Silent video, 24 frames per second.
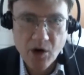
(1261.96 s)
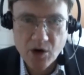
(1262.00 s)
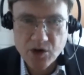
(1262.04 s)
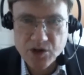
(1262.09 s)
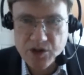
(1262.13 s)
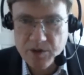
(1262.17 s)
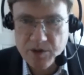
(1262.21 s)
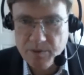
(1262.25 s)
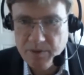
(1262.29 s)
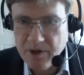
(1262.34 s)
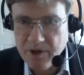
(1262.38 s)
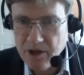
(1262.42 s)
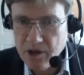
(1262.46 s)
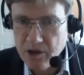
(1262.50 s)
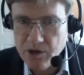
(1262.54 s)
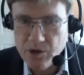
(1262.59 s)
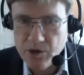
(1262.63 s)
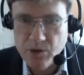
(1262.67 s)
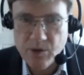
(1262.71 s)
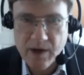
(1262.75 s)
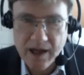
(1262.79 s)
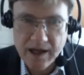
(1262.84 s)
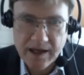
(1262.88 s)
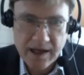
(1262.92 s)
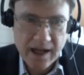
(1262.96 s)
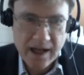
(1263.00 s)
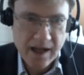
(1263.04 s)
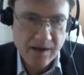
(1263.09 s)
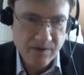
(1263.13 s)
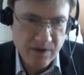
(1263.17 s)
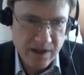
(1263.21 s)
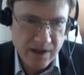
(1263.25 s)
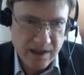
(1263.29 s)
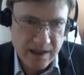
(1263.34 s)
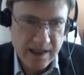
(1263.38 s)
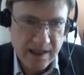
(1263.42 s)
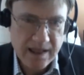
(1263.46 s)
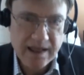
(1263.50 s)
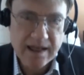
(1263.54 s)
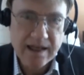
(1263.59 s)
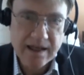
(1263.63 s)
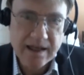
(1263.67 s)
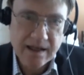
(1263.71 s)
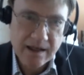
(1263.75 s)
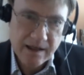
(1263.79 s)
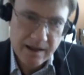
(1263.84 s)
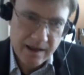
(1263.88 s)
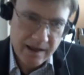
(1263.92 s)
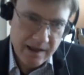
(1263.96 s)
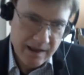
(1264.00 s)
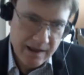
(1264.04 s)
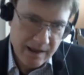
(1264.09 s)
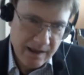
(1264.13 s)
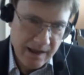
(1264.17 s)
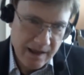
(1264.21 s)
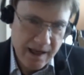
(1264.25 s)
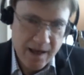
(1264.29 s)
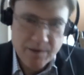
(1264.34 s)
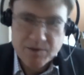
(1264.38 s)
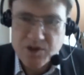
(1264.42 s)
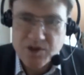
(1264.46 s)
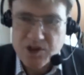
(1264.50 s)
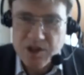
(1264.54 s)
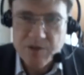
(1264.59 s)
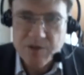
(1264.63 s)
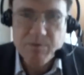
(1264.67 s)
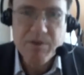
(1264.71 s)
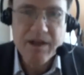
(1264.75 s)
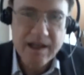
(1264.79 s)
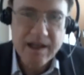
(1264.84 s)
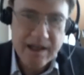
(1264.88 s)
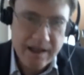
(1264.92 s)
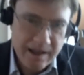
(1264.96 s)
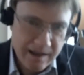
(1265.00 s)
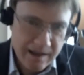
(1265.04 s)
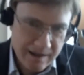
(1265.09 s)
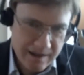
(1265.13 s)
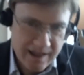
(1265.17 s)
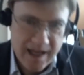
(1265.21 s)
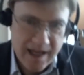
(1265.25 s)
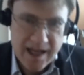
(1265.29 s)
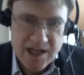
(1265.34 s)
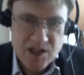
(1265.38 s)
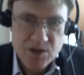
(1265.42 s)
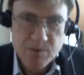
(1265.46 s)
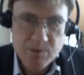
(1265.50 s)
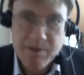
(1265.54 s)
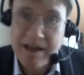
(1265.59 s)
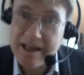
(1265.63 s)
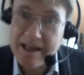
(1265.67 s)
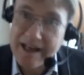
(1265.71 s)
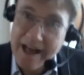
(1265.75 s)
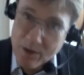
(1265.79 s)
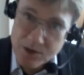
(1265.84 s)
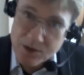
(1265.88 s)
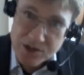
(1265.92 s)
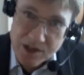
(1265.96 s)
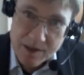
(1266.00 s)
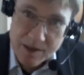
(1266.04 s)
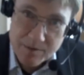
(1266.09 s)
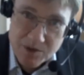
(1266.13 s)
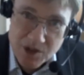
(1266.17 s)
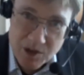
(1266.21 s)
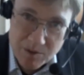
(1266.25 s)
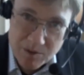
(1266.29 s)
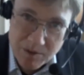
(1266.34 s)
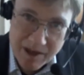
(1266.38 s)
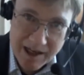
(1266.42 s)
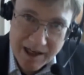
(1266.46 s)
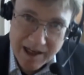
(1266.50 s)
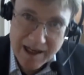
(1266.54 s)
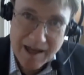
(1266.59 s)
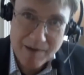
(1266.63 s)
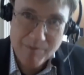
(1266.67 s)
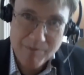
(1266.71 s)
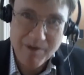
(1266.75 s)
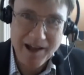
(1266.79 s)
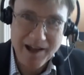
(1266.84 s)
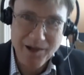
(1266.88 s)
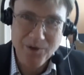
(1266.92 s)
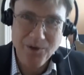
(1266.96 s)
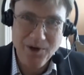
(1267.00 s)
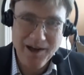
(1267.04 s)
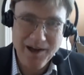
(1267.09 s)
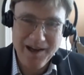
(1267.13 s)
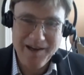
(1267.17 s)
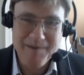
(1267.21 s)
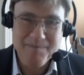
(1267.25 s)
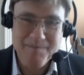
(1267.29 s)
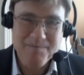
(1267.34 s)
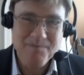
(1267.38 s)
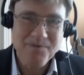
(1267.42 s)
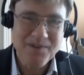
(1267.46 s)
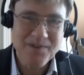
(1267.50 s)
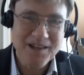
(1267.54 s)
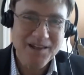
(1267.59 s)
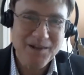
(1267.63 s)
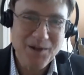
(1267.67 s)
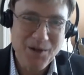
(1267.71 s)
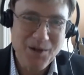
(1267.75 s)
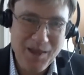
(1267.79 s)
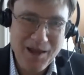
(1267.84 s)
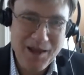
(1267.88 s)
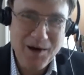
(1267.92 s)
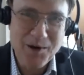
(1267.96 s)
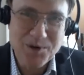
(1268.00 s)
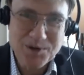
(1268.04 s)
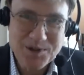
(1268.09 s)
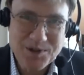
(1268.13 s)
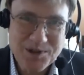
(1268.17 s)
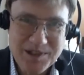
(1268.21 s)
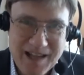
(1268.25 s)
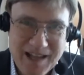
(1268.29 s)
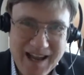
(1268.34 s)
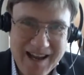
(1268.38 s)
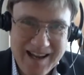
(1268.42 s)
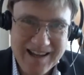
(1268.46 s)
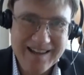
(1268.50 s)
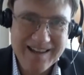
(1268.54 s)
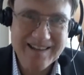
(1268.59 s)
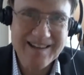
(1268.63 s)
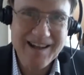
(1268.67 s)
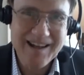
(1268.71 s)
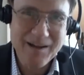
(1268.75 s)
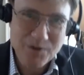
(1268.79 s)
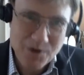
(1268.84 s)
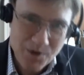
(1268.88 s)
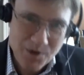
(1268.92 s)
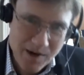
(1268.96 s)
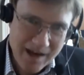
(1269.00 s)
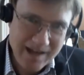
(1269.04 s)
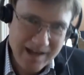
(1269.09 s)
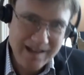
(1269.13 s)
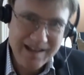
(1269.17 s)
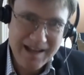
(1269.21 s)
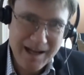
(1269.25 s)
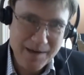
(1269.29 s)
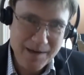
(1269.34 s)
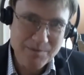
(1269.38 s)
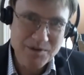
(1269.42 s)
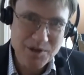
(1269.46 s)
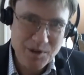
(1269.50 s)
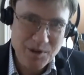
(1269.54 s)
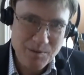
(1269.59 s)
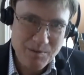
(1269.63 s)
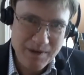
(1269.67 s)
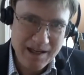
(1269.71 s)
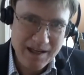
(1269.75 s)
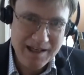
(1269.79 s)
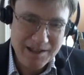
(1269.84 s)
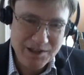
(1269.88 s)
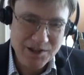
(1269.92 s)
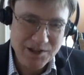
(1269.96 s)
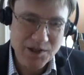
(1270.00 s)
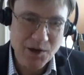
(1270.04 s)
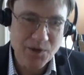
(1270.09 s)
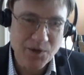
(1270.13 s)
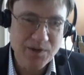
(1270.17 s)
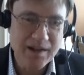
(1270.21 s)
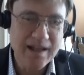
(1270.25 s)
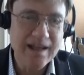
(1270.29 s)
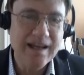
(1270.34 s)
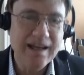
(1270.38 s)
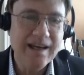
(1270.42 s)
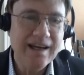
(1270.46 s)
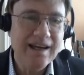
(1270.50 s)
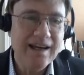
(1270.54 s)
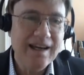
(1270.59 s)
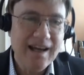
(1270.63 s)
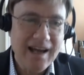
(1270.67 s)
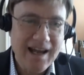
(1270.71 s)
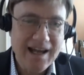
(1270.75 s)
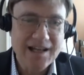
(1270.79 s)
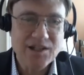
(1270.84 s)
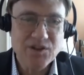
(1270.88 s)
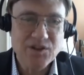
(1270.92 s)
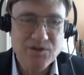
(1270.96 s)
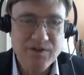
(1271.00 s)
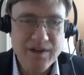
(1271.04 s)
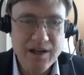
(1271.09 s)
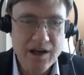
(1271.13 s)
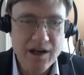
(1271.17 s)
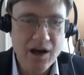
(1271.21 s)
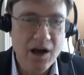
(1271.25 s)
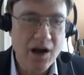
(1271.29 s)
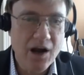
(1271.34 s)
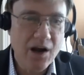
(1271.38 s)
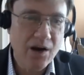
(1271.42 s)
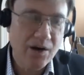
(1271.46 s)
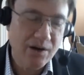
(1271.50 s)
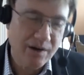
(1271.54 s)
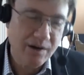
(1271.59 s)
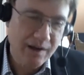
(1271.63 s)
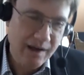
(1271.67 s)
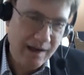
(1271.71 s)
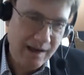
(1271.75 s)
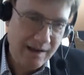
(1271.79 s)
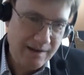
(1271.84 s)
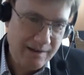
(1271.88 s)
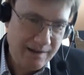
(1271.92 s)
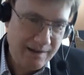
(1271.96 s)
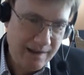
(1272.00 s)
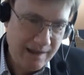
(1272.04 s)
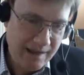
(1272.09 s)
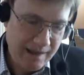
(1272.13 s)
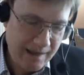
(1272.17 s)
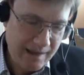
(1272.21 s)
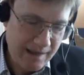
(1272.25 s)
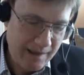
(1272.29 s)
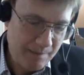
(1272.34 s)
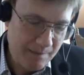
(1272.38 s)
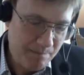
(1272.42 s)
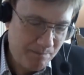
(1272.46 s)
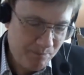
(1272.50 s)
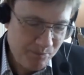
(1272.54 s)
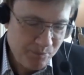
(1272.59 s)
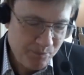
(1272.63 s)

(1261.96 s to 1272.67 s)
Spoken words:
OGPU, NKVD, MGB, KGB, and now it's MGB again, by the way. Though they don't say it, they've created the MGB, so the SVR and the